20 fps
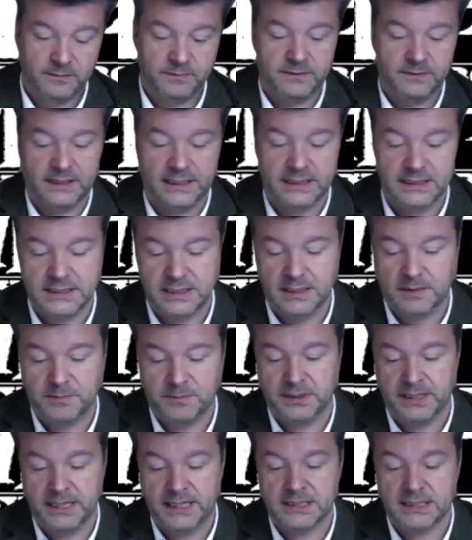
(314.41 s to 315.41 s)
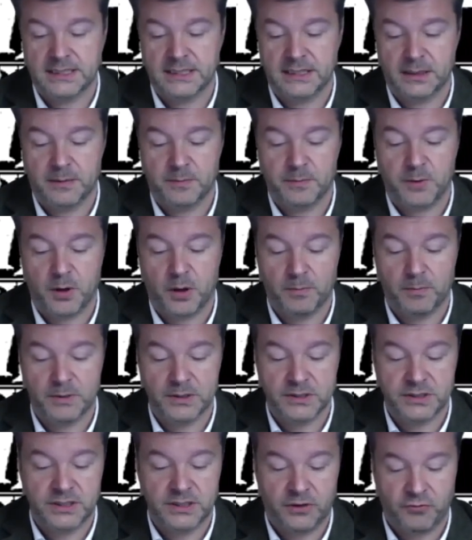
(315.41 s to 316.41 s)
things their place and their
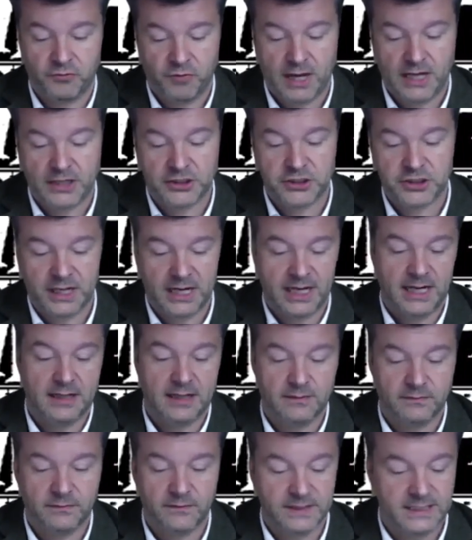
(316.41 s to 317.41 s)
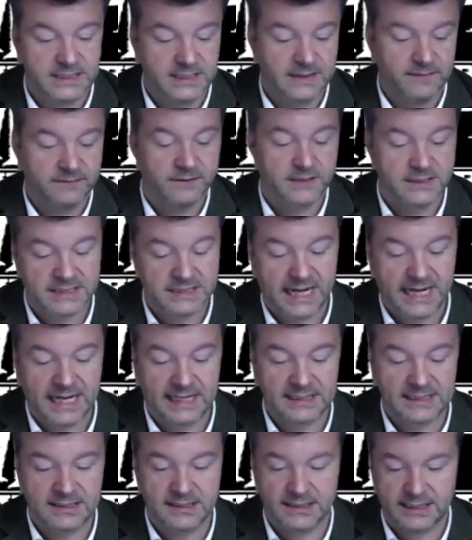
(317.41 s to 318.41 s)
purpose and their rationale for the different
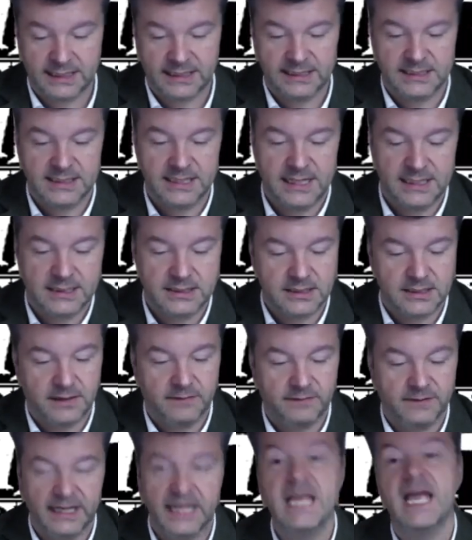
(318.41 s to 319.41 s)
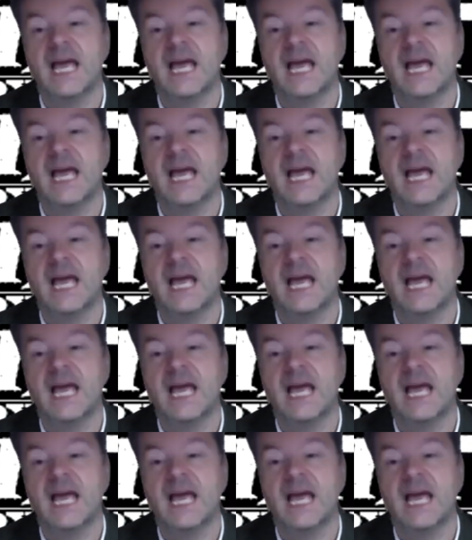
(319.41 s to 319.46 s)
decks and things. And that's lovely.